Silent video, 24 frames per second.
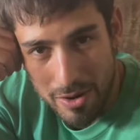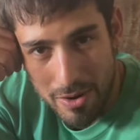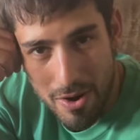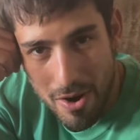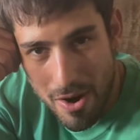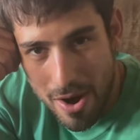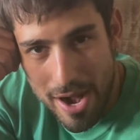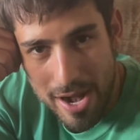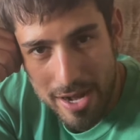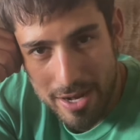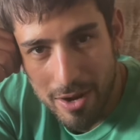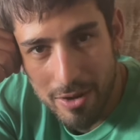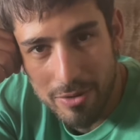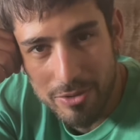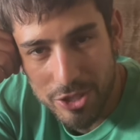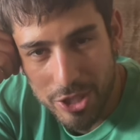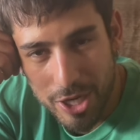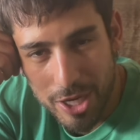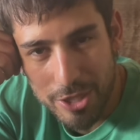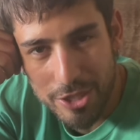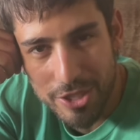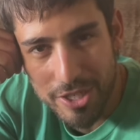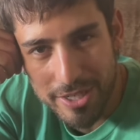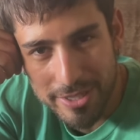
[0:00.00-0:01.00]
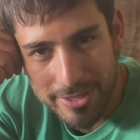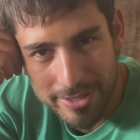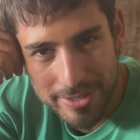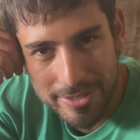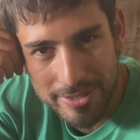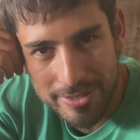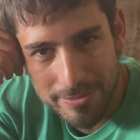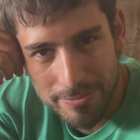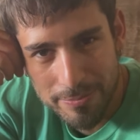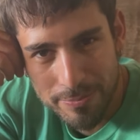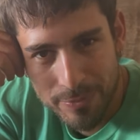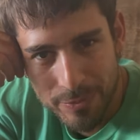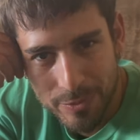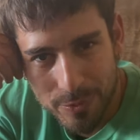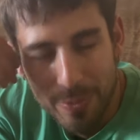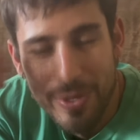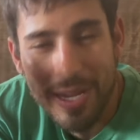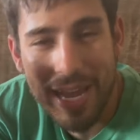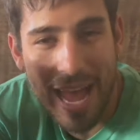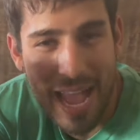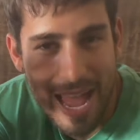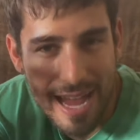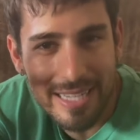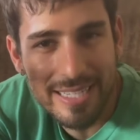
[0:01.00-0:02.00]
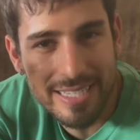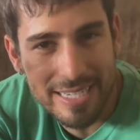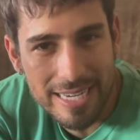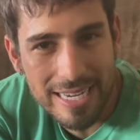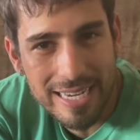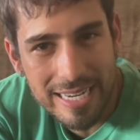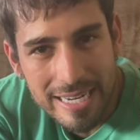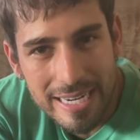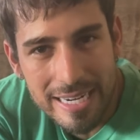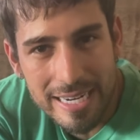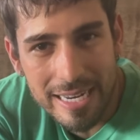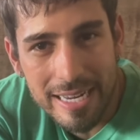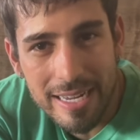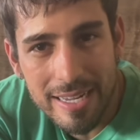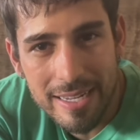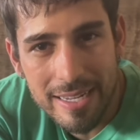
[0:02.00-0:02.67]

all right? Don't judge us. We had to eat it.